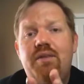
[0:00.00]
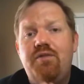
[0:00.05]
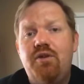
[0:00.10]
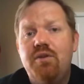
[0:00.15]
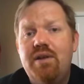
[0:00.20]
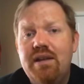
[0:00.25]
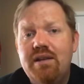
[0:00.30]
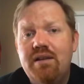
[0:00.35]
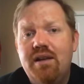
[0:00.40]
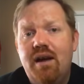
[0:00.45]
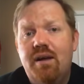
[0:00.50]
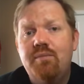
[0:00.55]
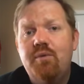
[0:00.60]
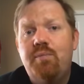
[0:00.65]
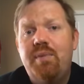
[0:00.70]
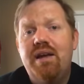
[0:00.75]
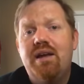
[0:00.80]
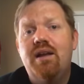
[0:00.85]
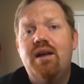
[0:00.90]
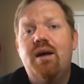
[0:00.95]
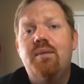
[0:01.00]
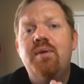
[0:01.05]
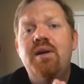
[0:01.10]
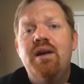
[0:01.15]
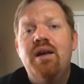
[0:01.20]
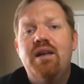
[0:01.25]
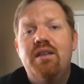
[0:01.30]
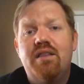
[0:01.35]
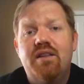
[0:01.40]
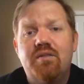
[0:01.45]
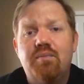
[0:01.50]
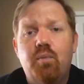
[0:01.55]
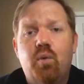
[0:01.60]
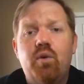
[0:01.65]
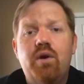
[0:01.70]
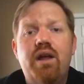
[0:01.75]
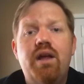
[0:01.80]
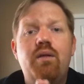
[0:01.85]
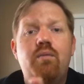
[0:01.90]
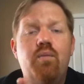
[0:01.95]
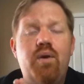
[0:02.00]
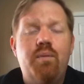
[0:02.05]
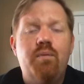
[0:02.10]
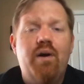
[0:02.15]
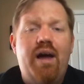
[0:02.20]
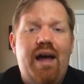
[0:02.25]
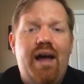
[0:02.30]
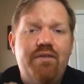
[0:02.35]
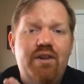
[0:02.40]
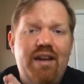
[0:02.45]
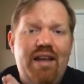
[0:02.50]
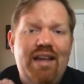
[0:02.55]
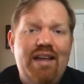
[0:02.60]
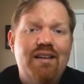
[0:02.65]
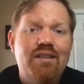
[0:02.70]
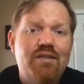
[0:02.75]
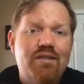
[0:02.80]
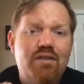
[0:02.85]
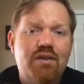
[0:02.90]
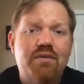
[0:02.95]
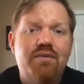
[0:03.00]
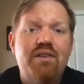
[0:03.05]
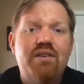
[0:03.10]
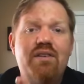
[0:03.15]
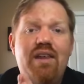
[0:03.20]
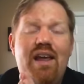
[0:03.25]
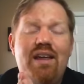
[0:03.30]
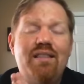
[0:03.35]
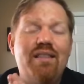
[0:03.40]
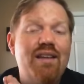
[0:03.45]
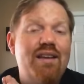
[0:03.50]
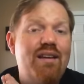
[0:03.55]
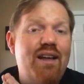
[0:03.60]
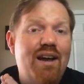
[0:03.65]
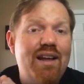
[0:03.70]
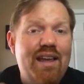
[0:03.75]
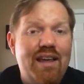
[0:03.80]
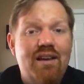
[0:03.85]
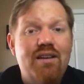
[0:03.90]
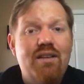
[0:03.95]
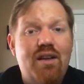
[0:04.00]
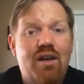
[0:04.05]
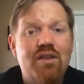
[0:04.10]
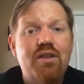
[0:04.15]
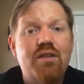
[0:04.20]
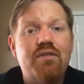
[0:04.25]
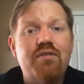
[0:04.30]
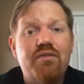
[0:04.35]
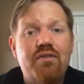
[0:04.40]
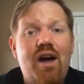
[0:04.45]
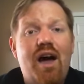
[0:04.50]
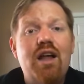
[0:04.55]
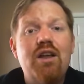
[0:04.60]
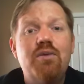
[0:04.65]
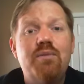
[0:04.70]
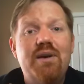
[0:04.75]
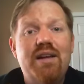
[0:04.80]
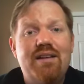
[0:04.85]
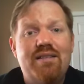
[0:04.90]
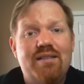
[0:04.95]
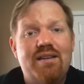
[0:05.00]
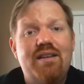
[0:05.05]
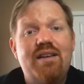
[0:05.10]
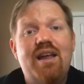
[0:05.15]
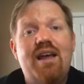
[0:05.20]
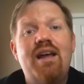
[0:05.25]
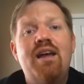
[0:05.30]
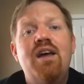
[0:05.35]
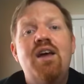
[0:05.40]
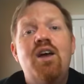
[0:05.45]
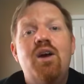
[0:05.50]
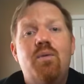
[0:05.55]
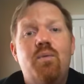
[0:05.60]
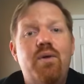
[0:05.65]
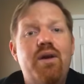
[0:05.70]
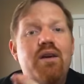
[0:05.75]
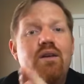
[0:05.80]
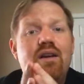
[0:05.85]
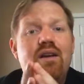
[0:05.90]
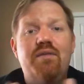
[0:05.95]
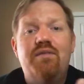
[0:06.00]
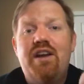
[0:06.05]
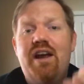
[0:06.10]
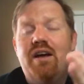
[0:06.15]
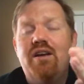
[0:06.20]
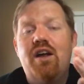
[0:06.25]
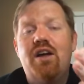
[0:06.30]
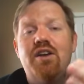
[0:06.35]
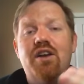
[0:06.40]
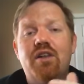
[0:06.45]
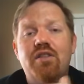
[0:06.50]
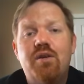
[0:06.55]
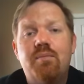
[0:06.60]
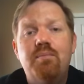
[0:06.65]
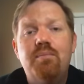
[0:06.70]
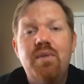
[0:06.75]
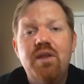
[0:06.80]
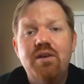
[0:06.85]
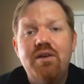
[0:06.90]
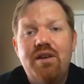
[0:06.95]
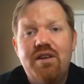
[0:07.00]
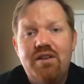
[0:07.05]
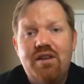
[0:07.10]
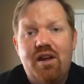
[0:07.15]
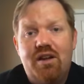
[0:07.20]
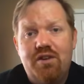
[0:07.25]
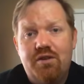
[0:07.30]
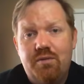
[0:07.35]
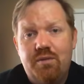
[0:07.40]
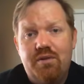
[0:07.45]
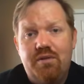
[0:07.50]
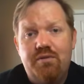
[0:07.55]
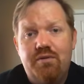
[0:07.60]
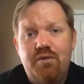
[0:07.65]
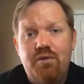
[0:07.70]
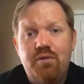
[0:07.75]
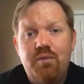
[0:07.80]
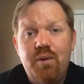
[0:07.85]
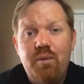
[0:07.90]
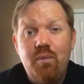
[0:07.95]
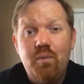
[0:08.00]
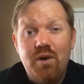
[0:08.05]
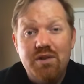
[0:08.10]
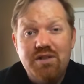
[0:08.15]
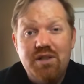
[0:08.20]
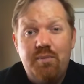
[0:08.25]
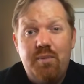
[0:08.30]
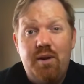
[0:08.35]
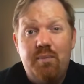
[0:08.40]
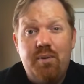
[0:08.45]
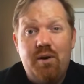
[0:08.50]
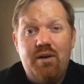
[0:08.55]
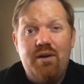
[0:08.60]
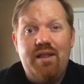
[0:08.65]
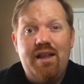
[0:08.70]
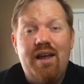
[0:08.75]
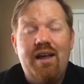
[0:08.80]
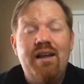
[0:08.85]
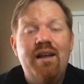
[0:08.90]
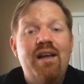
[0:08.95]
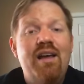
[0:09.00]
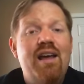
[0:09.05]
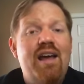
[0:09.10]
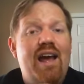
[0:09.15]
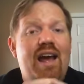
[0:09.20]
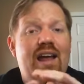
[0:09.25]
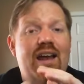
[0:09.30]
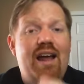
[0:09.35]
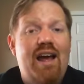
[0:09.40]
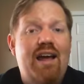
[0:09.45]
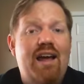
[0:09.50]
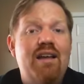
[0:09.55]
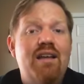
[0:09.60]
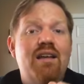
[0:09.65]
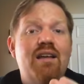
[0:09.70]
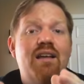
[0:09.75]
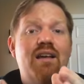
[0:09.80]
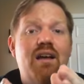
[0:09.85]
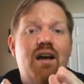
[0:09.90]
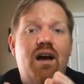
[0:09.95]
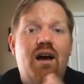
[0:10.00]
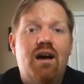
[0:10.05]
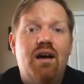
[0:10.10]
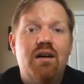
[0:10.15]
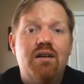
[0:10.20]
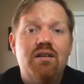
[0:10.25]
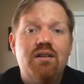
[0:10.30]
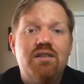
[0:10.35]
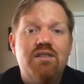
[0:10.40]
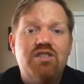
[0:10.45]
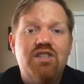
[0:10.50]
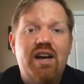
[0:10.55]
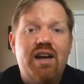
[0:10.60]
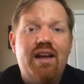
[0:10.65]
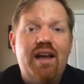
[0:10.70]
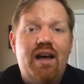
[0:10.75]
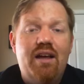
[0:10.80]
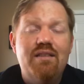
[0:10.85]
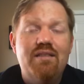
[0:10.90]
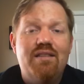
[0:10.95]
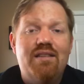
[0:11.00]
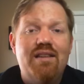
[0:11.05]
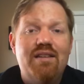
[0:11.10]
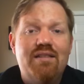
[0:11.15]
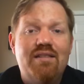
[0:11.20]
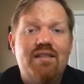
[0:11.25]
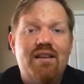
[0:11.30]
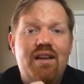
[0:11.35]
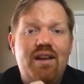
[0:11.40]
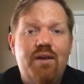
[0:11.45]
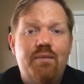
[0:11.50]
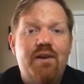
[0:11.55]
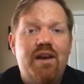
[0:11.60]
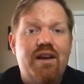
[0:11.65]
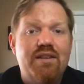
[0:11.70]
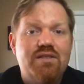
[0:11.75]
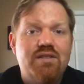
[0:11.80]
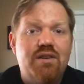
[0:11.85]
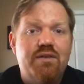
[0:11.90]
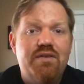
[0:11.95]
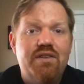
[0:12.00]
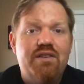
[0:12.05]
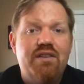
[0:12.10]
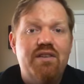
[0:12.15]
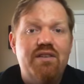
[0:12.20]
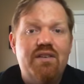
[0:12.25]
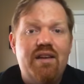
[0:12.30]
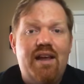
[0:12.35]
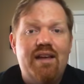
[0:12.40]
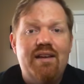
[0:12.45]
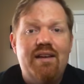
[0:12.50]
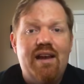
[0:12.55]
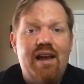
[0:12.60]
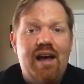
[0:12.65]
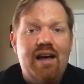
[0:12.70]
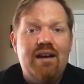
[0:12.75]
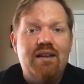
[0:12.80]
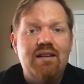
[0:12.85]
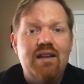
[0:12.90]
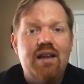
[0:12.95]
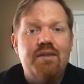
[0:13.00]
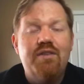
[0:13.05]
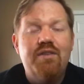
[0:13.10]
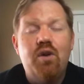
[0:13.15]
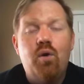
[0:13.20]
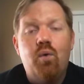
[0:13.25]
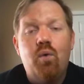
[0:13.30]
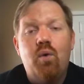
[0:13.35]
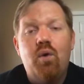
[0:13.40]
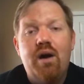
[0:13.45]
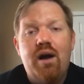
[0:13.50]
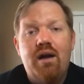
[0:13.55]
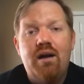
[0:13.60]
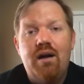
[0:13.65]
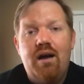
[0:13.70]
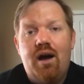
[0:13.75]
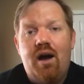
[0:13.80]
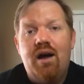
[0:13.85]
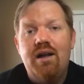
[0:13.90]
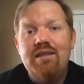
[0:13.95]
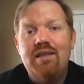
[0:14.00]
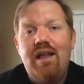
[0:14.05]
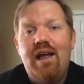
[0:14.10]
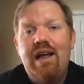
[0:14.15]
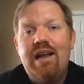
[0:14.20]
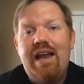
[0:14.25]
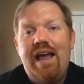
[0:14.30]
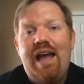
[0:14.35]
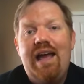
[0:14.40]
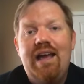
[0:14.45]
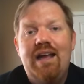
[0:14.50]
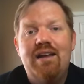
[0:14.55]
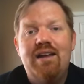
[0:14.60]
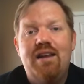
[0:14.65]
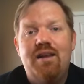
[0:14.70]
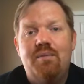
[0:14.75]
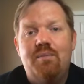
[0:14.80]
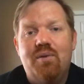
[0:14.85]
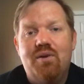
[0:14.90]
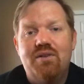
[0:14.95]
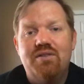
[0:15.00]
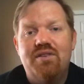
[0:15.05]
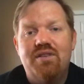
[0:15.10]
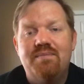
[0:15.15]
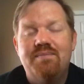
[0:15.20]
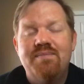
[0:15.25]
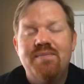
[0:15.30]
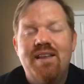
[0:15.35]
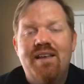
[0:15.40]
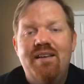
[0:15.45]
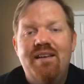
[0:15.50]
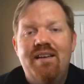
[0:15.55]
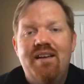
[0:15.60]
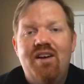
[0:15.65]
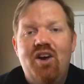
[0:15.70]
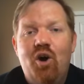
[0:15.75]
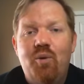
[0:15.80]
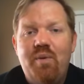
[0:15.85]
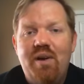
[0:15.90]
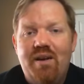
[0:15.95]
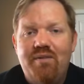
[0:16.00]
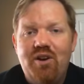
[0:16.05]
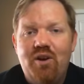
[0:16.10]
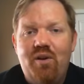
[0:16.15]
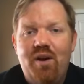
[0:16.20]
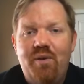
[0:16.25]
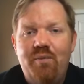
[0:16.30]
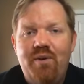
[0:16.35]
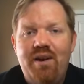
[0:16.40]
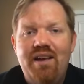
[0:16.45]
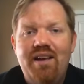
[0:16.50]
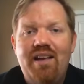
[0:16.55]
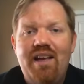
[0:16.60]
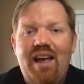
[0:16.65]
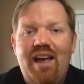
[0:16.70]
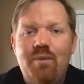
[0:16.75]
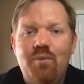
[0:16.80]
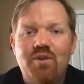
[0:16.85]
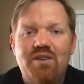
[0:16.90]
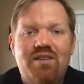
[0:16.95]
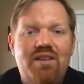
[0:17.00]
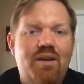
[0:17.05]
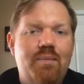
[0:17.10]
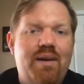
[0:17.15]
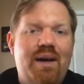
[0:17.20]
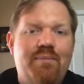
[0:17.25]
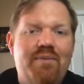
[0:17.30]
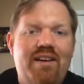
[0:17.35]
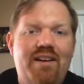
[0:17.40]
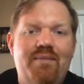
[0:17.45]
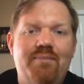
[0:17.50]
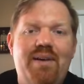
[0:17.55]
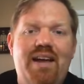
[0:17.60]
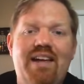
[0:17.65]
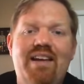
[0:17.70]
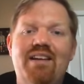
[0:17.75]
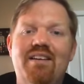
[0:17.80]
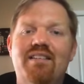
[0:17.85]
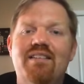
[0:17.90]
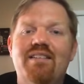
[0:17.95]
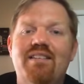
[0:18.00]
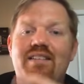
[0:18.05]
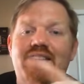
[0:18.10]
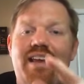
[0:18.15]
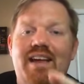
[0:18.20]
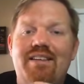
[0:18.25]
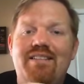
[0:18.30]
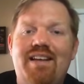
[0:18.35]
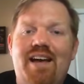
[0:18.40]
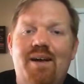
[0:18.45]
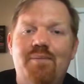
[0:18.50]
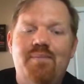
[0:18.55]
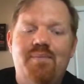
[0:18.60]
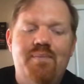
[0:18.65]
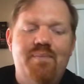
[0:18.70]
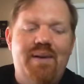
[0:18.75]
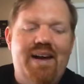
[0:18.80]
If you didn't come and pick it up this morning, we will have it in service. And then again, on the following Sunday, we are giving out another $1 million worth of food. We want you to be a part of that. And hey, and check out this Sunday. We got services at 9:11 or online and in person. Hope you're having a great week, and we'll see you back here next time.